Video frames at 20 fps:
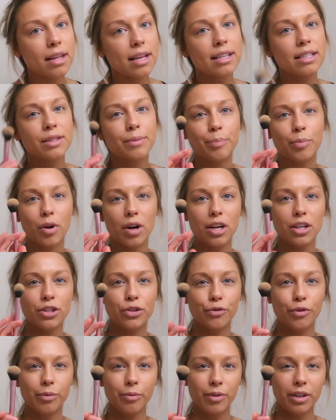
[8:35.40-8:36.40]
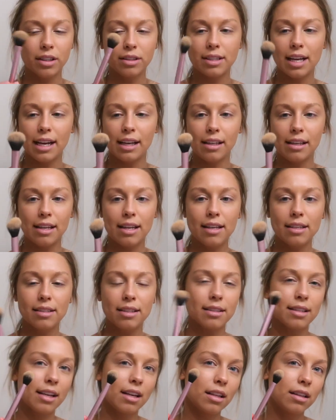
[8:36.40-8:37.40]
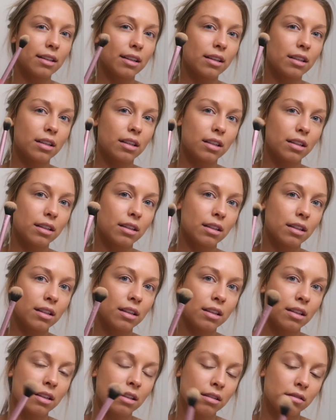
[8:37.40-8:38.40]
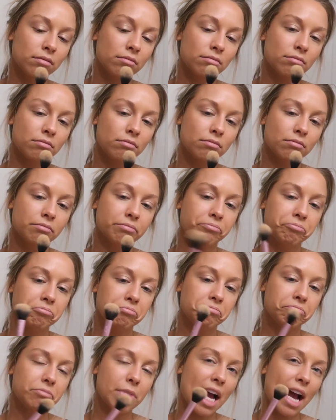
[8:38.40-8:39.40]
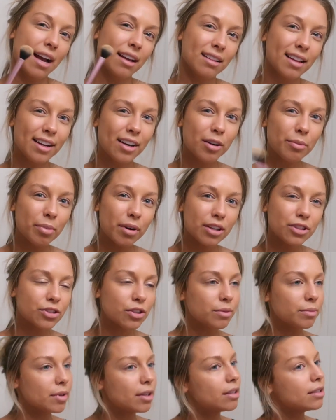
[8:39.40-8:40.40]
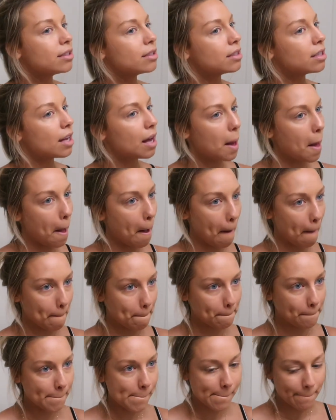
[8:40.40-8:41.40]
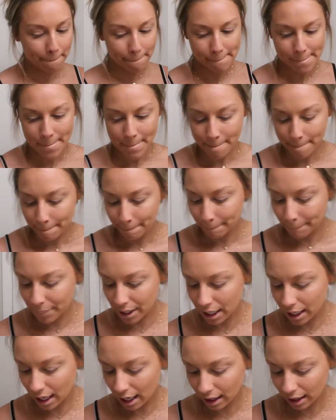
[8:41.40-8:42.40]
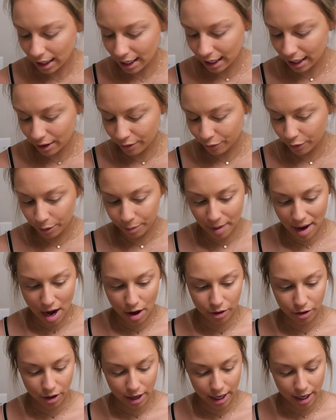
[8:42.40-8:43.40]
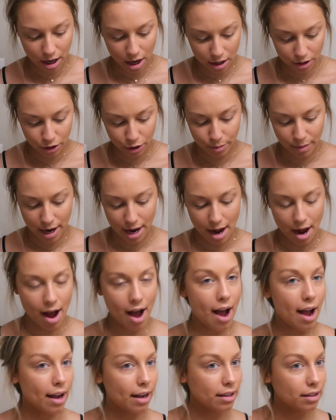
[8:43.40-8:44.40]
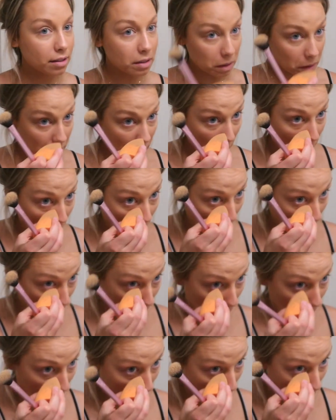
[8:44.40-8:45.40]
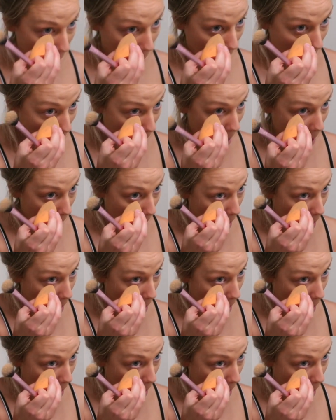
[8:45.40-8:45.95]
this brush from Real Techniques. It's like a little highlighter brush almost, um, but I like it for powdering under my eyes so that I can get